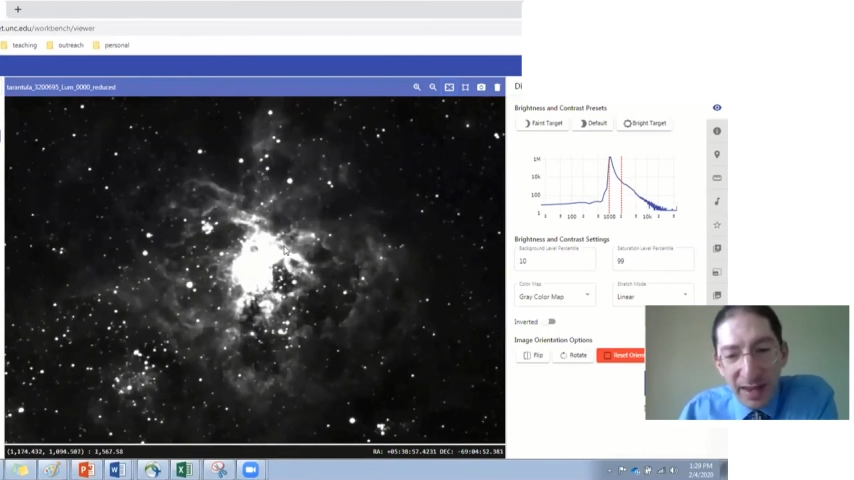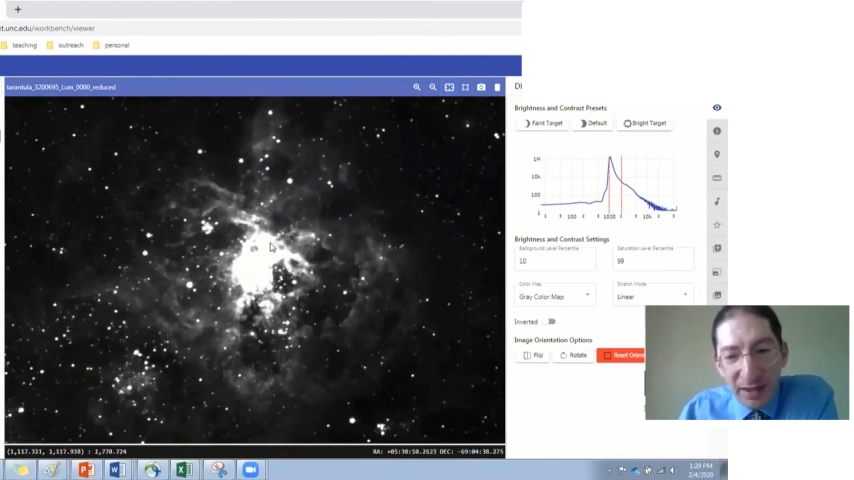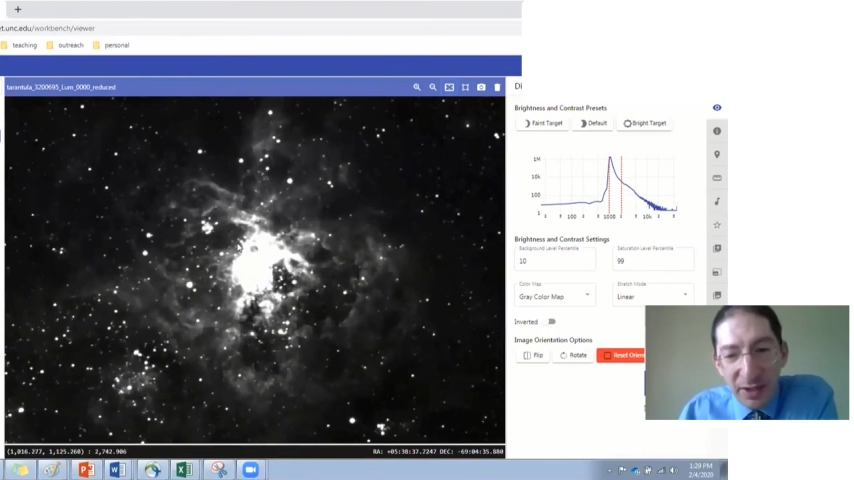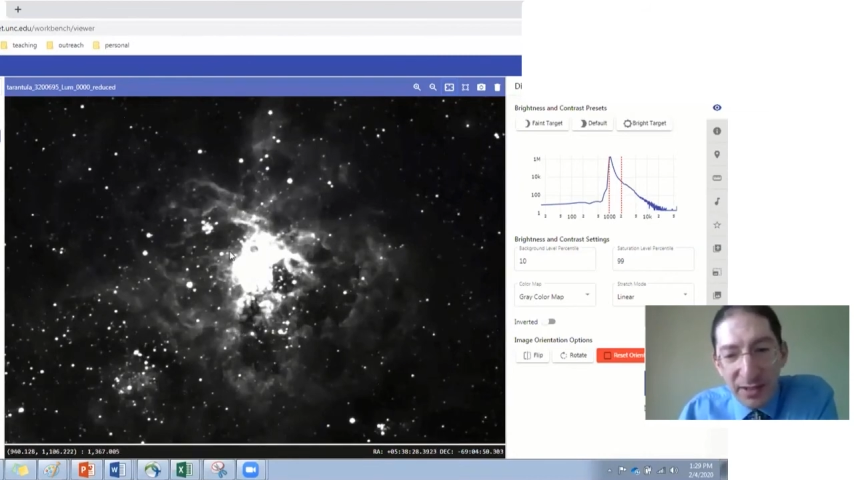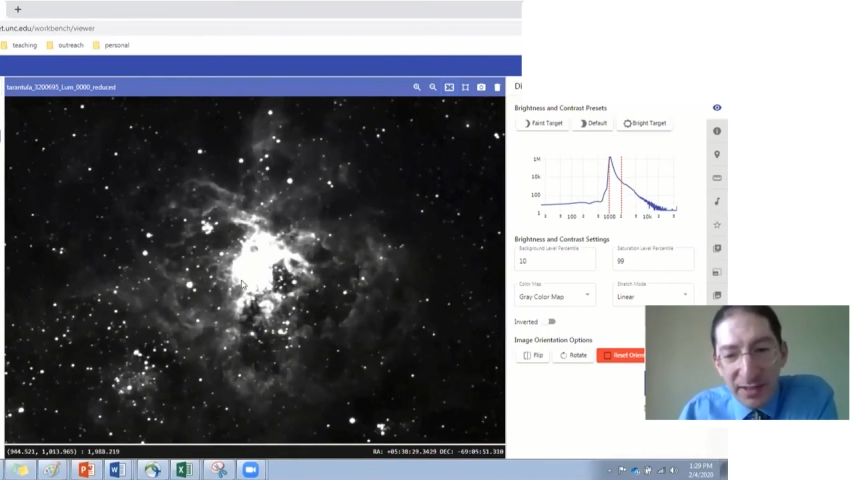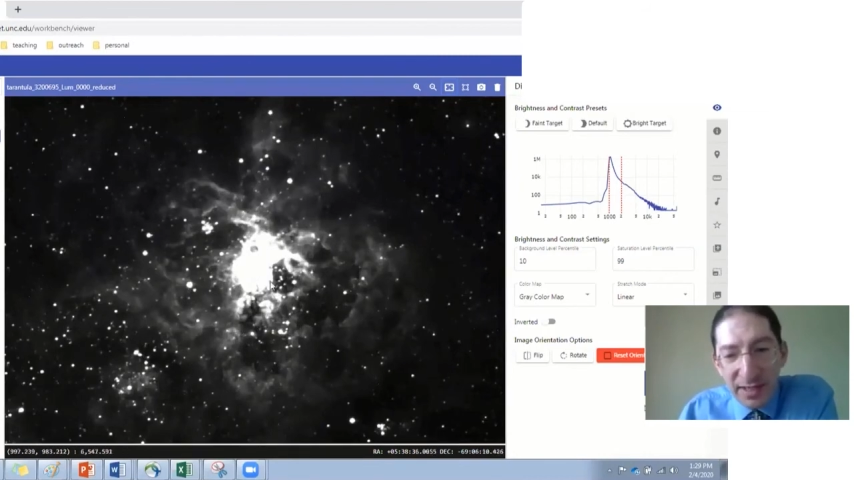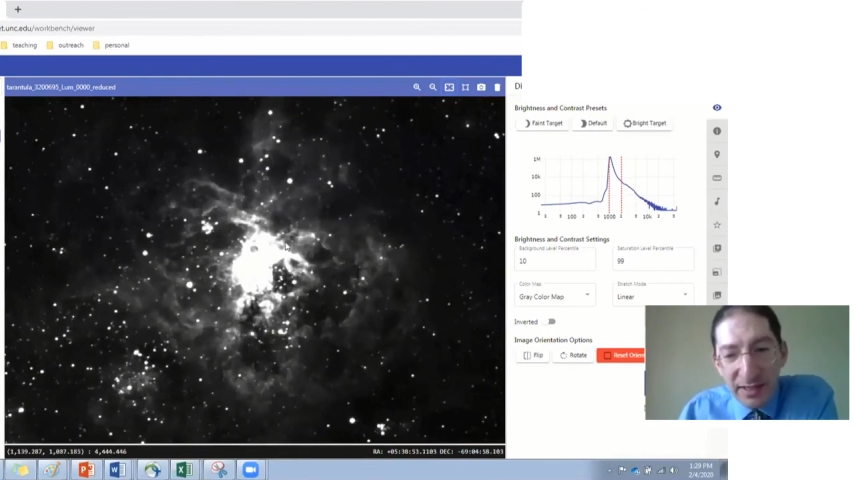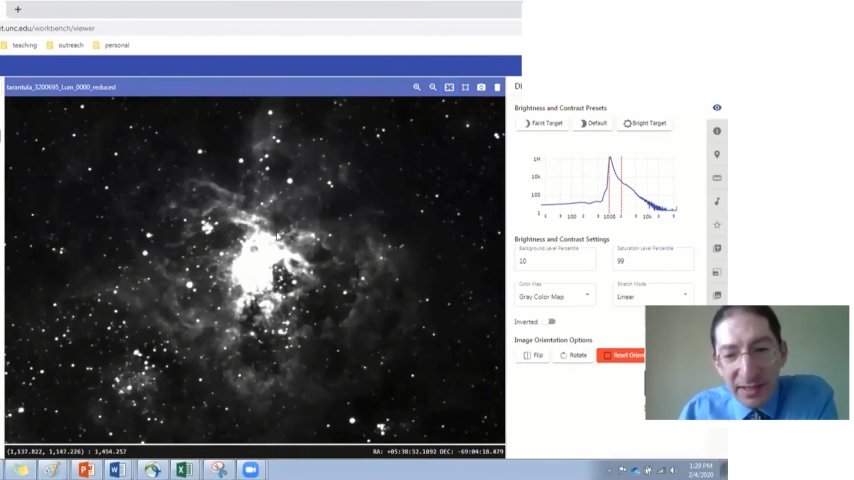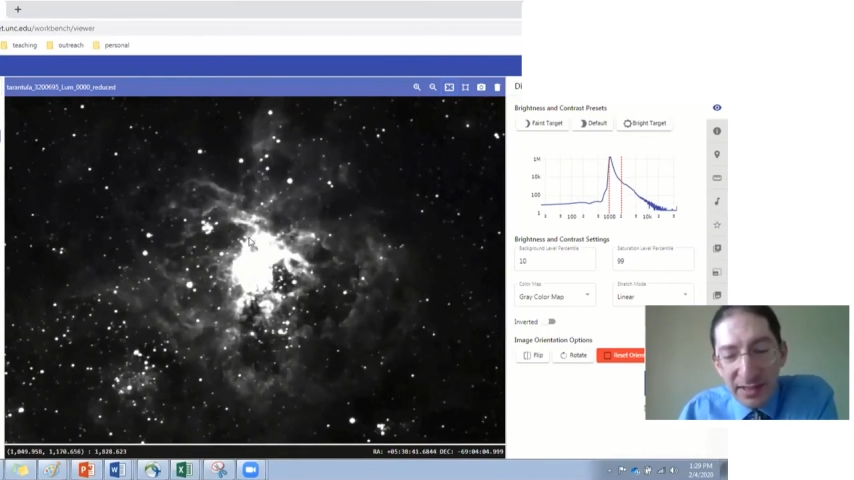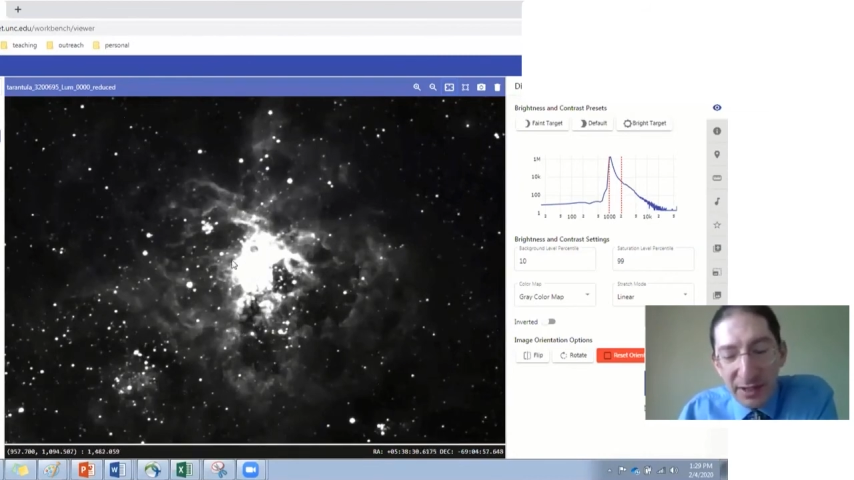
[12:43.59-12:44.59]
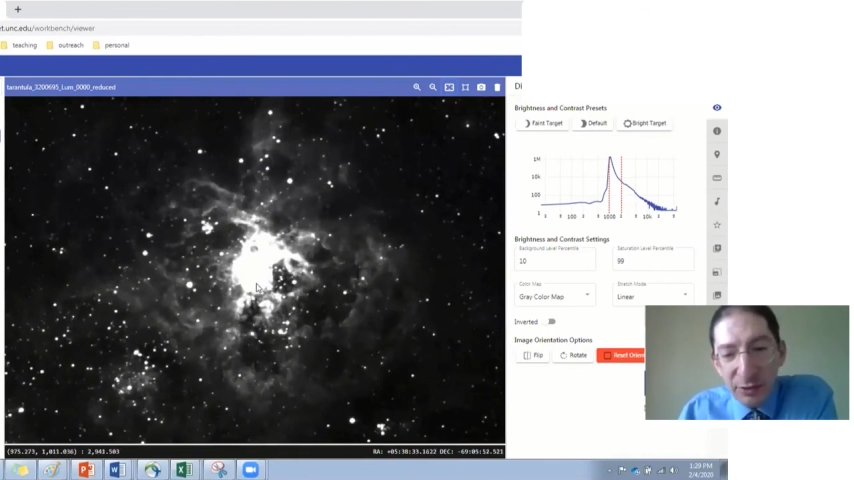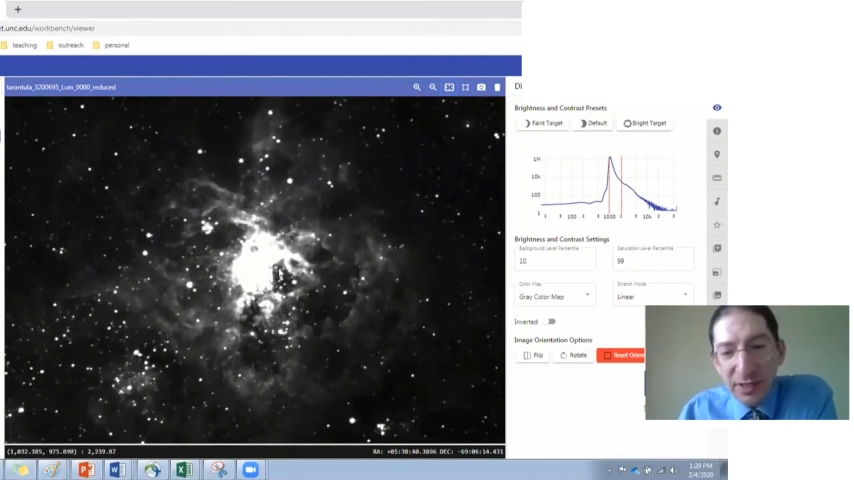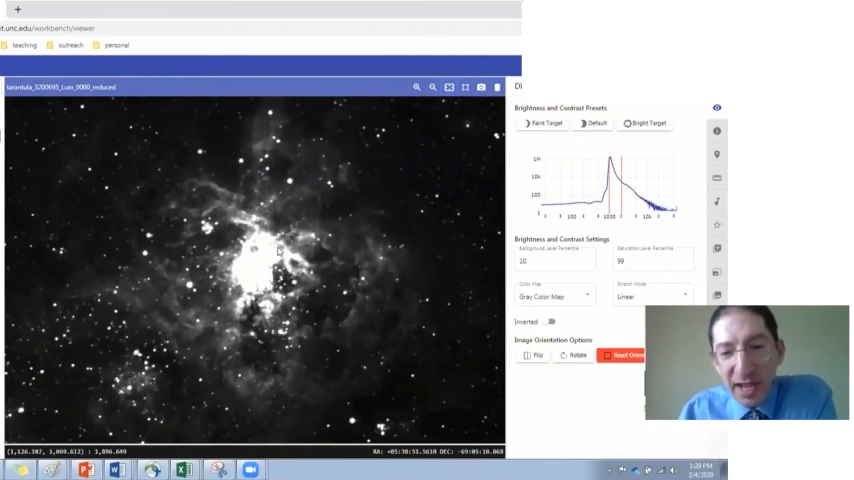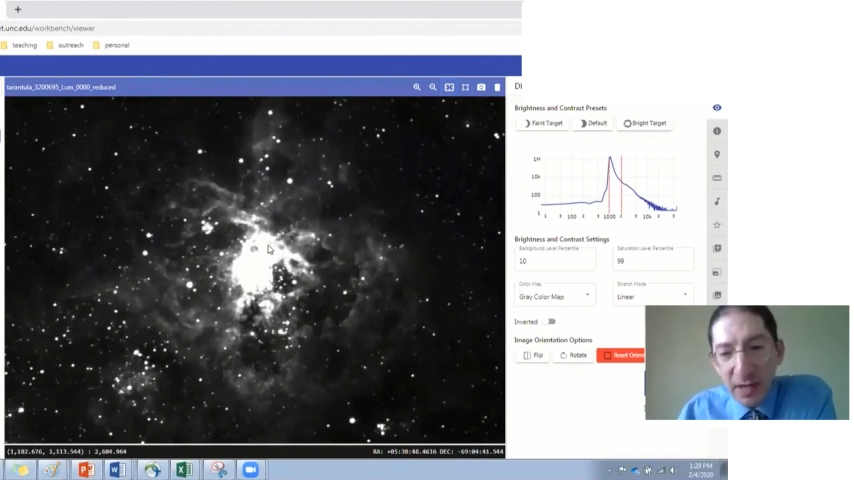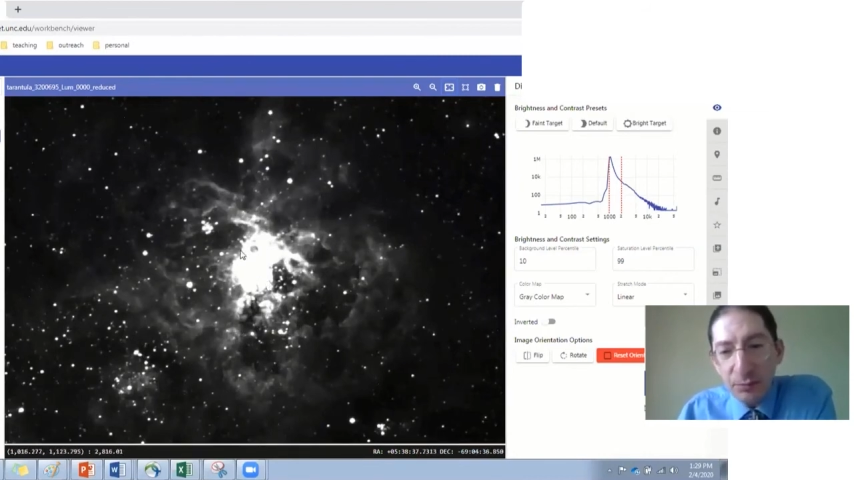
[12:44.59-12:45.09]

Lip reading: You can see the center is kind